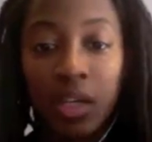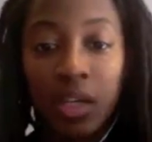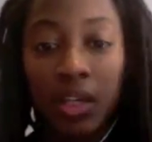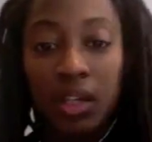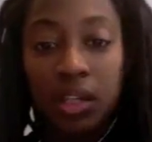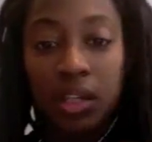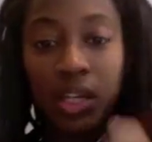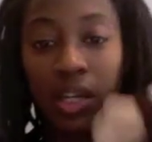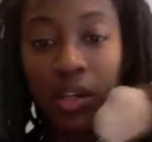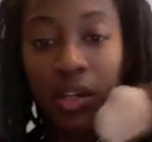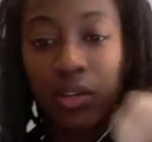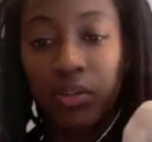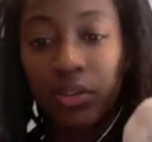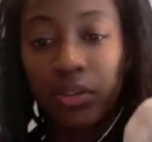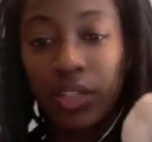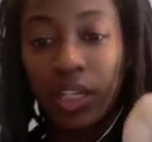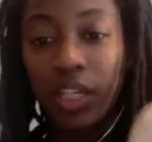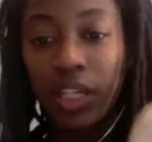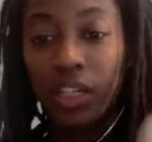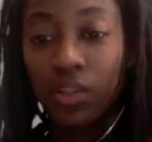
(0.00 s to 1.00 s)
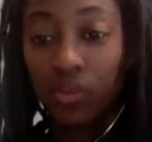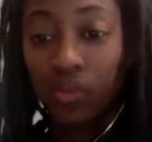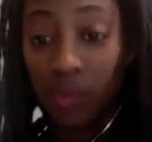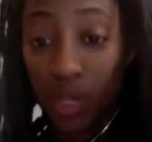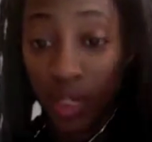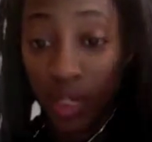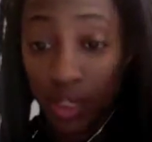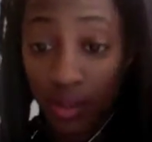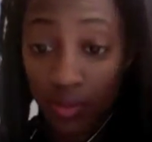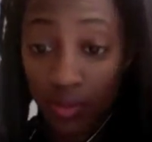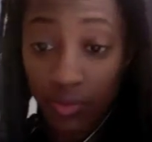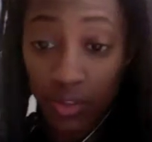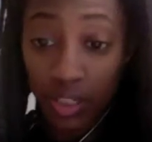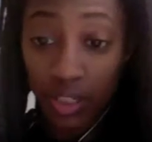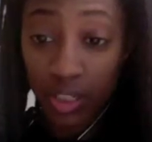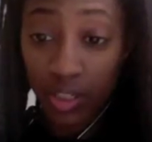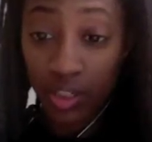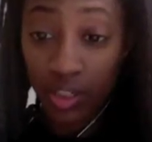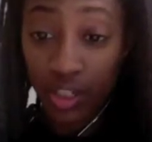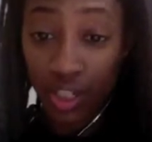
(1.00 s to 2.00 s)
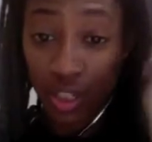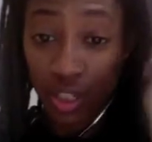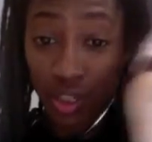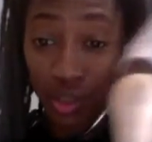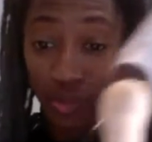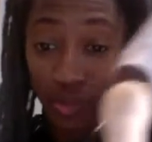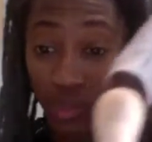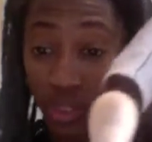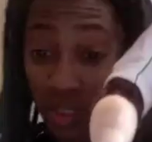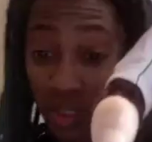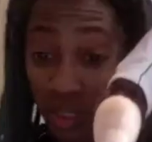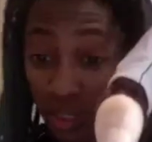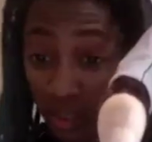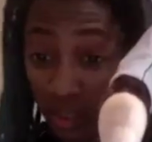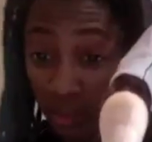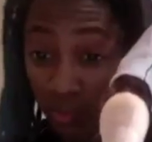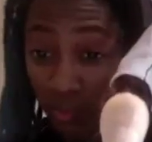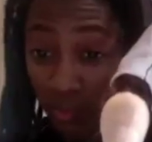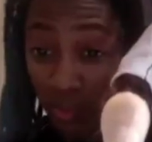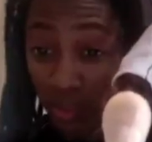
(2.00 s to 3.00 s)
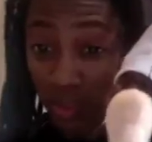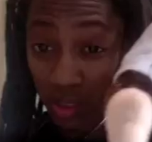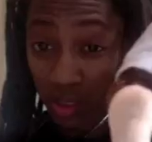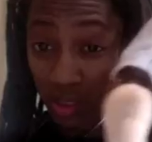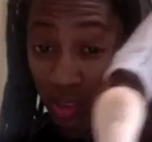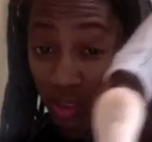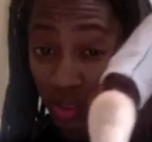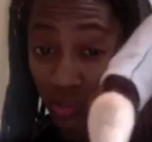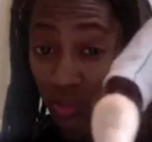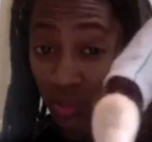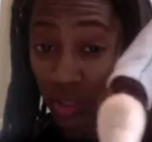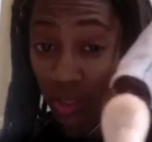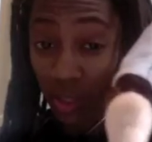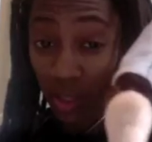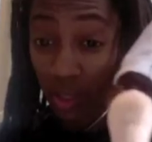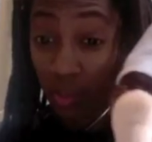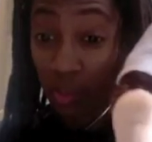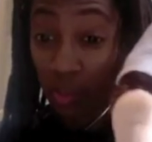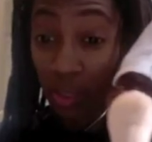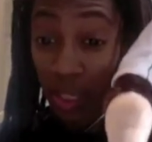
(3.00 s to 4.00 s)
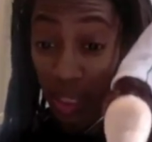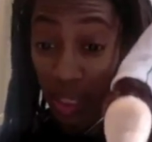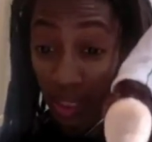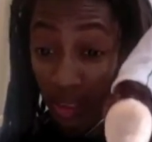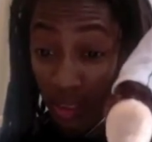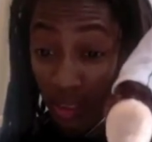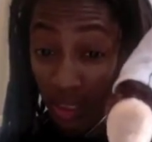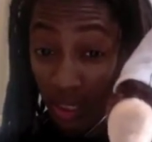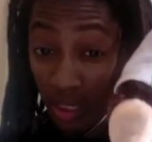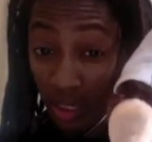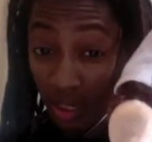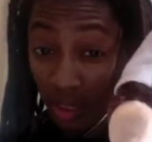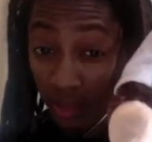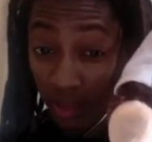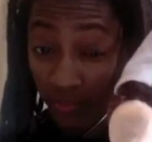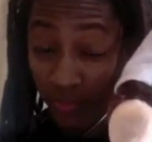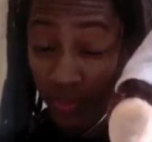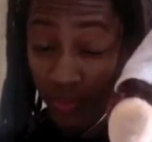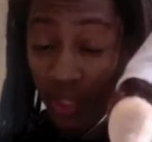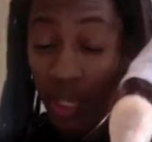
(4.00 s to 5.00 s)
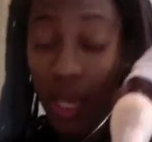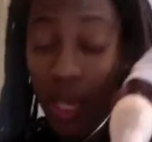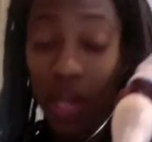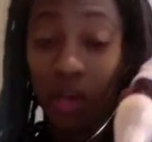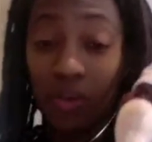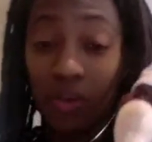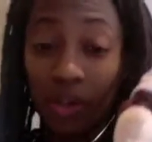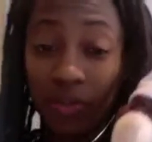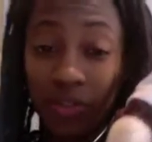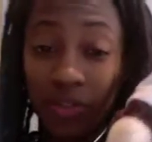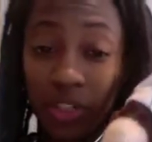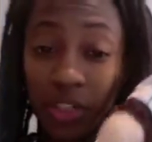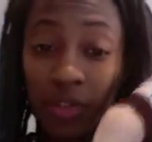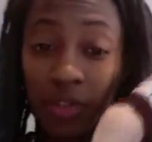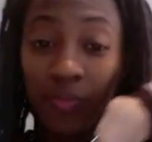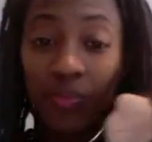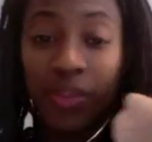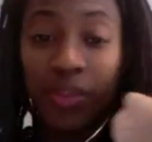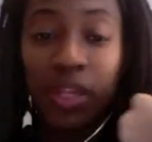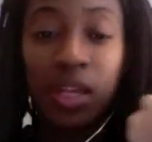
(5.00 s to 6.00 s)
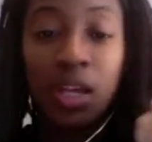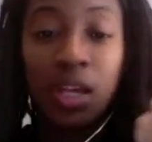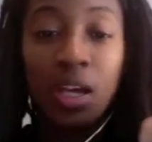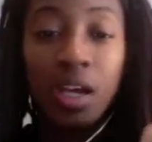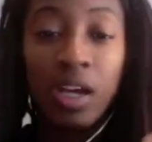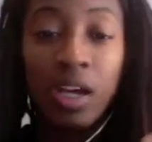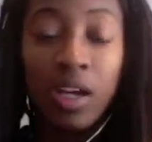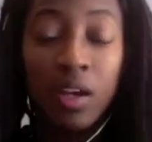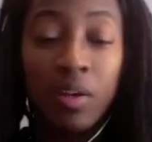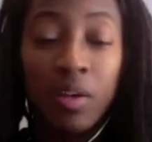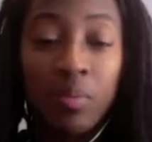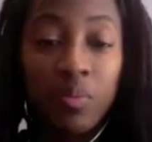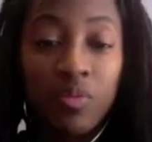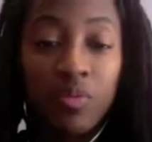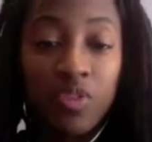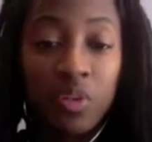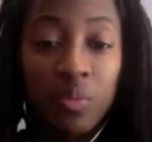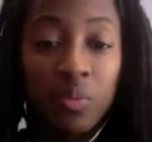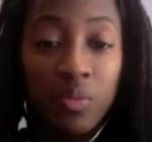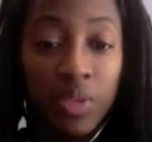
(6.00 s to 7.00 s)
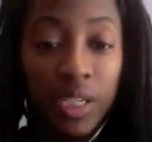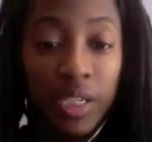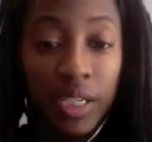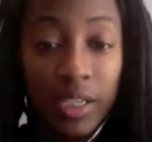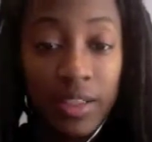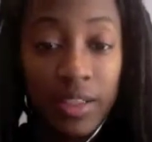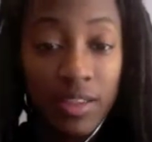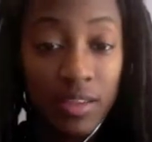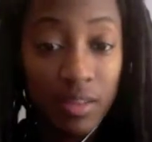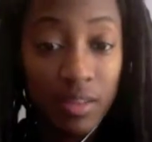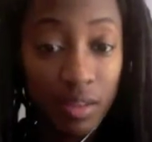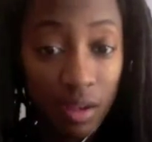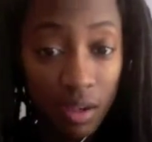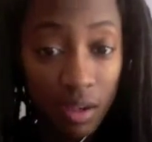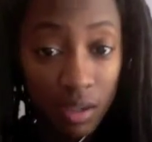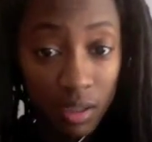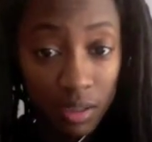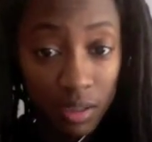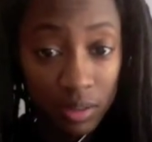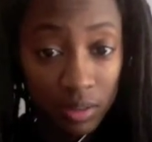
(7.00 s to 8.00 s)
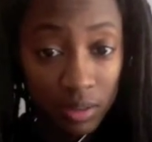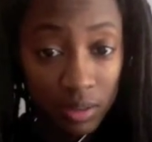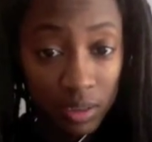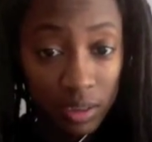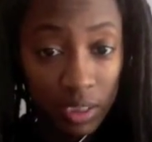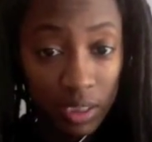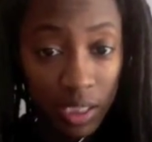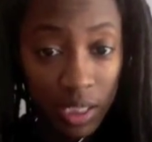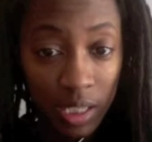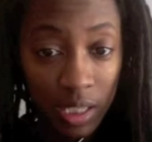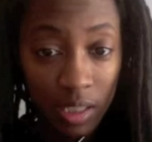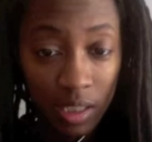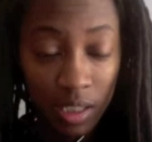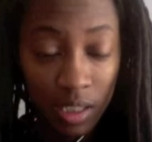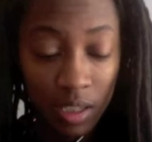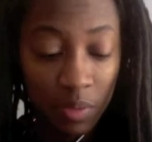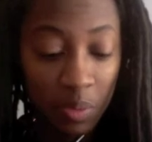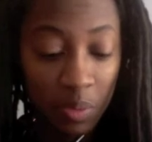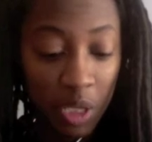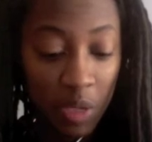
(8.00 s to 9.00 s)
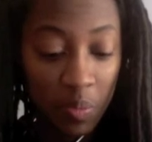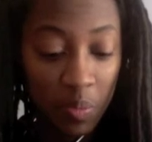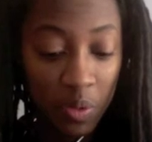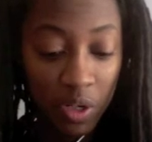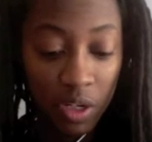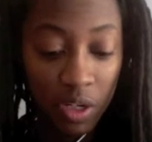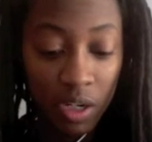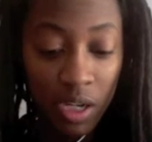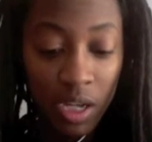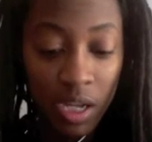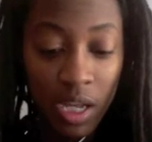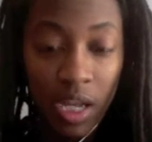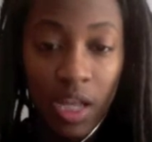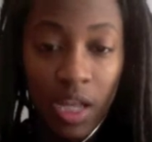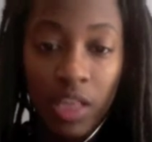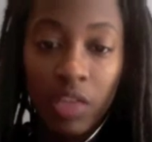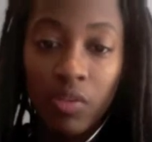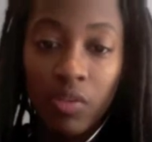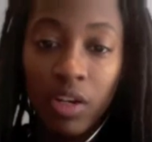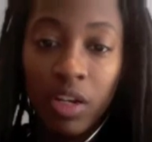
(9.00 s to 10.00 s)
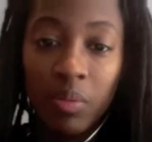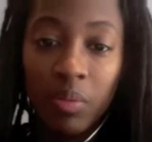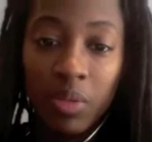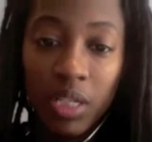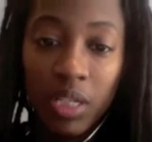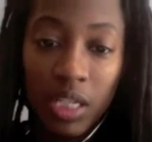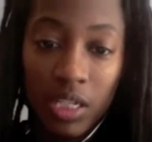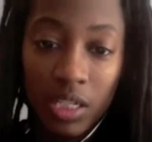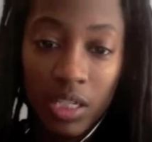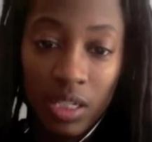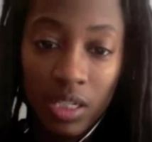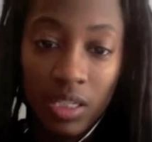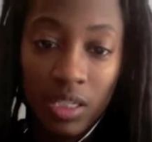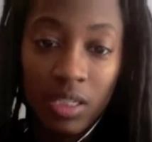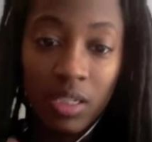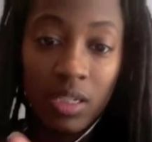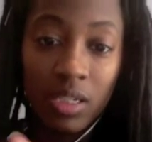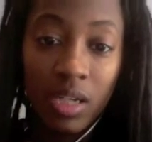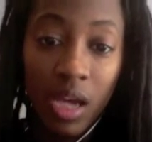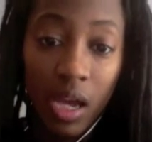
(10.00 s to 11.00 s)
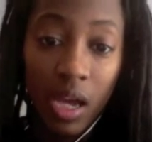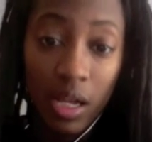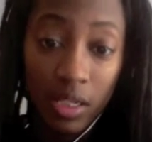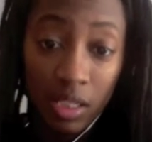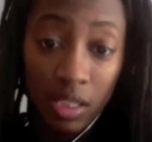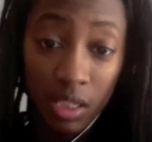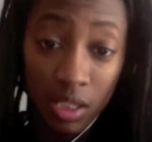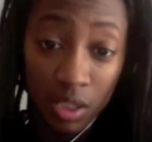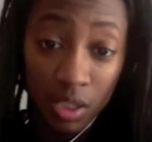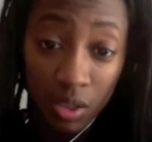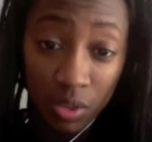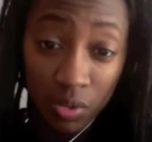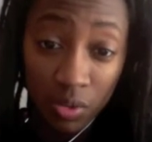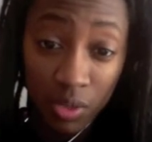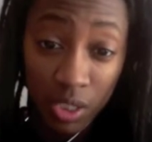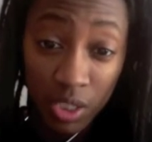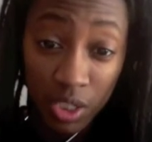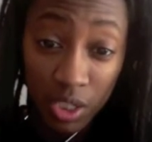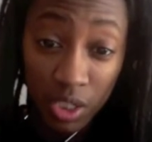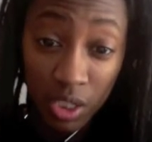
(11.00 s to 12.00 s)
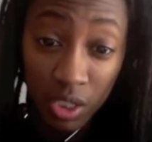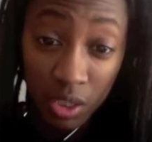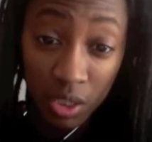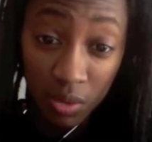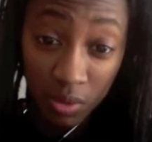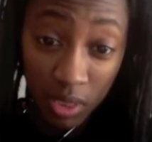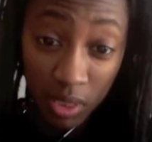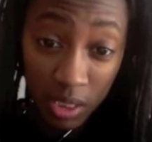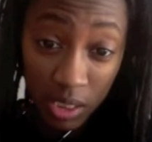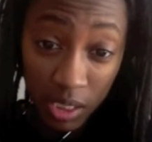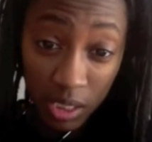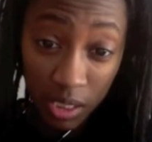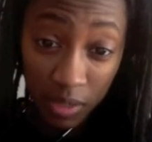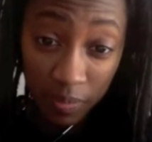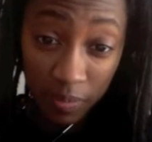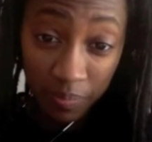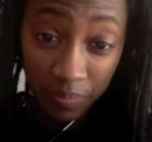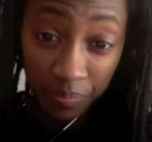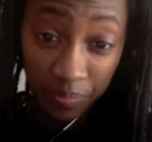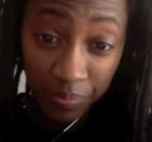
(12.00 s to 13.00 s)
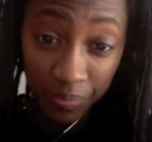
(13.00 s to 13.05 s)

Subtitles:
Now, he's ready for his GU exam because he's not wearing any pants here. However, from what I saw in the paper, the recommendation is not to do a GU exam